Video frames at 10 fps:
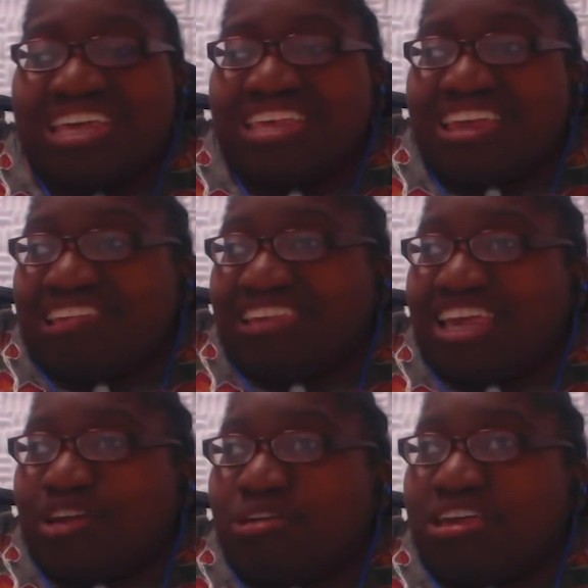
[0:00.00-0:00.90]
They
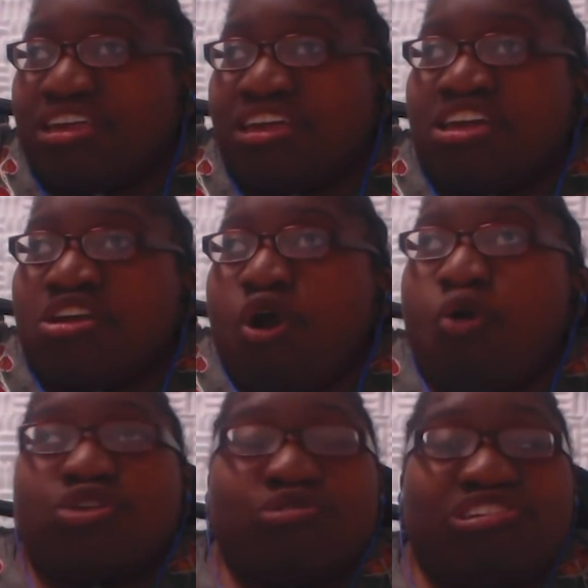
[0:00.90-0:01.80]
say to me,
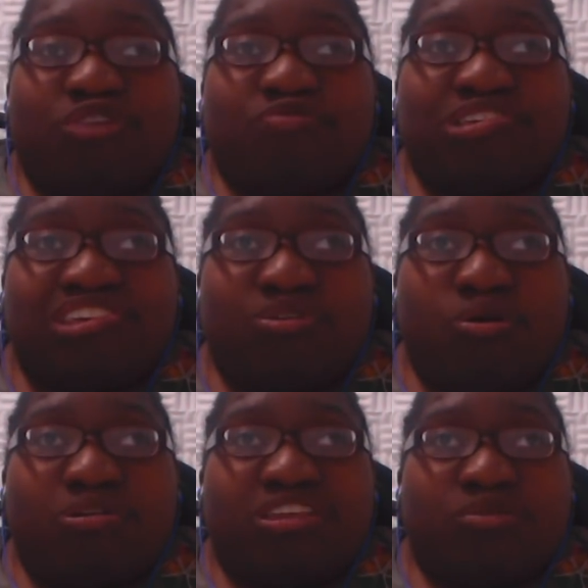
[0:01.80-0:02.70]
oh, your stuff is still
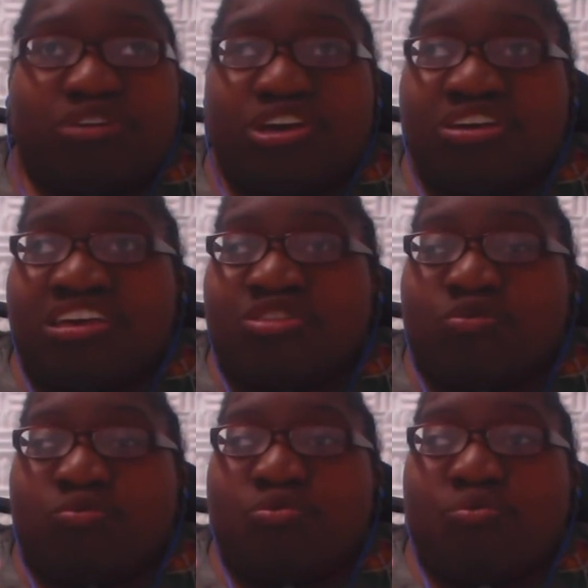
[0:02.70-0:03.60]
up there in the
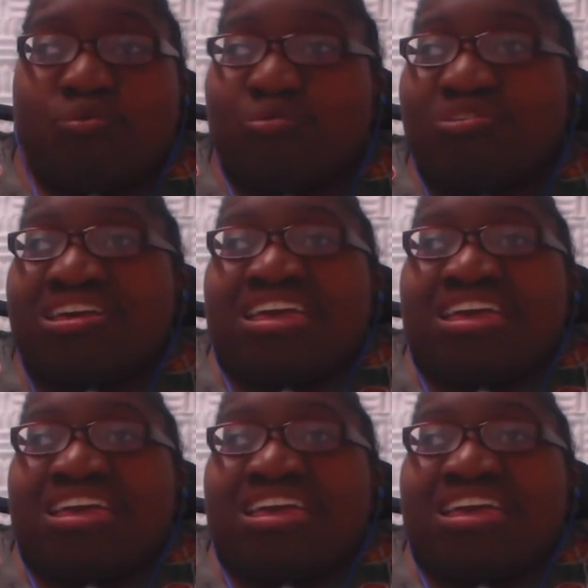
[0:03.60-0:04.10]
room.